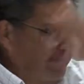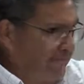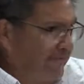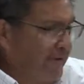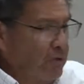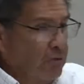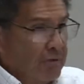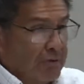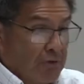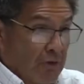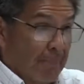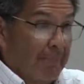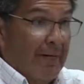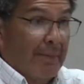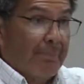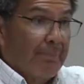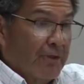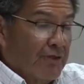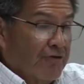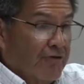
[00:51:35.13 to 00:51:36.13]
folks or
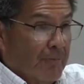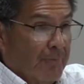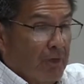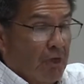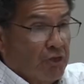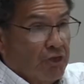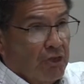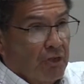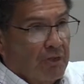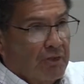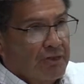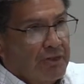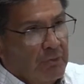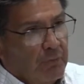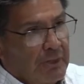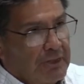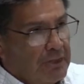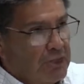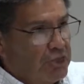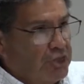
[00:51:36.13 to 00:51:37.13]
members from our church and
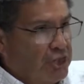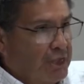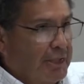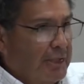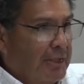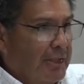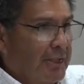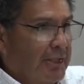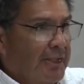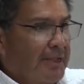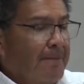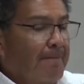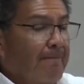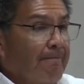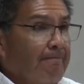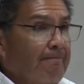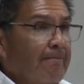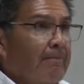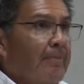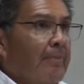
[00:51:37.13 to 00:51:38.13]
went to Chin Lee.
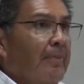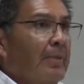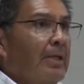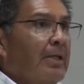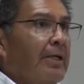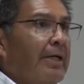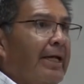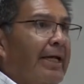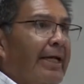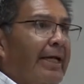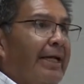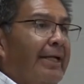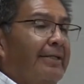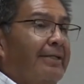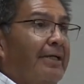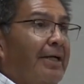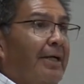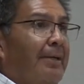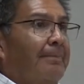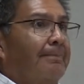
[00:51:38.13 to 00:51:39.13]

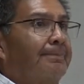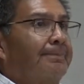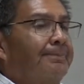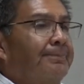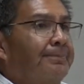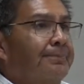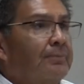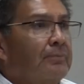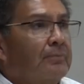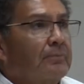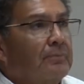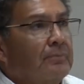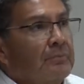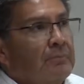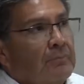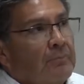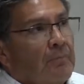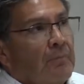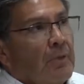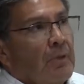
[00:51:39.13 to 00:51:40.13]
And um,
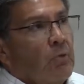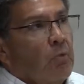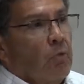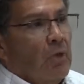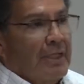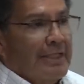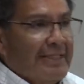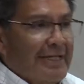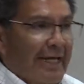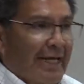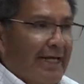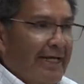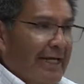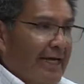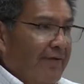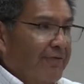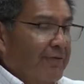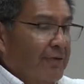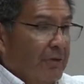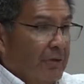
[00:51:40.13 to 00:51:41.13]
one day
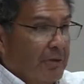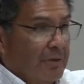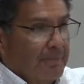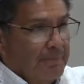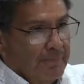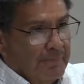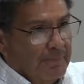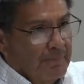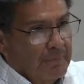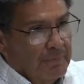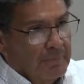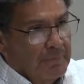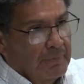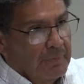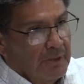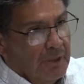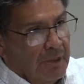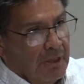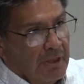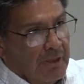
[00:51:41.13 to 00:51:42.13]
after
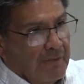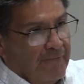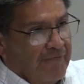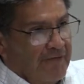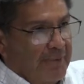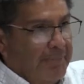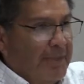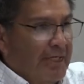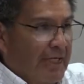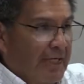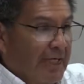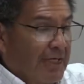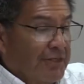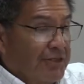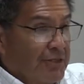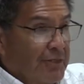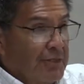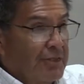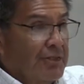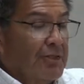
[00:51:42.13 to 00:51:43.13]
our
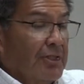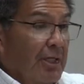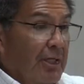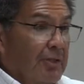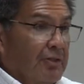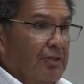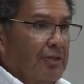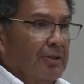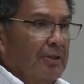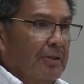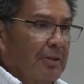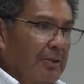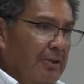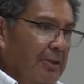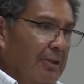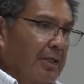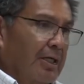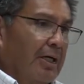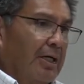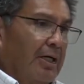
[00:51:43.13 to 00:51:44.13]
VBS and such,
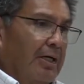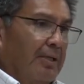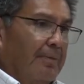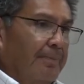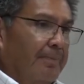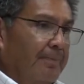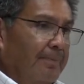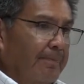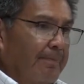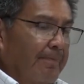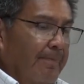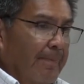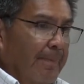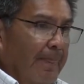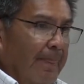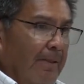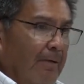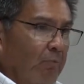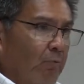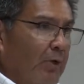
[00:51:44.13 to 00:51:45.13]
um,
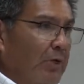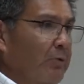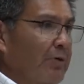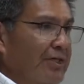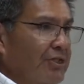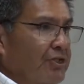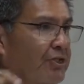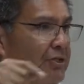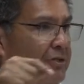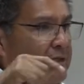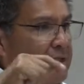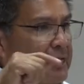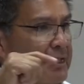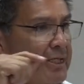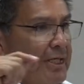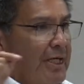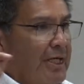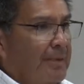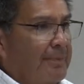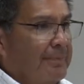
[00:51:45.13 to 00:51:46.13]
we went to
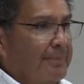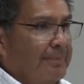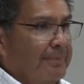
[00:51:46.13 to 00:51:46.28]
the uh,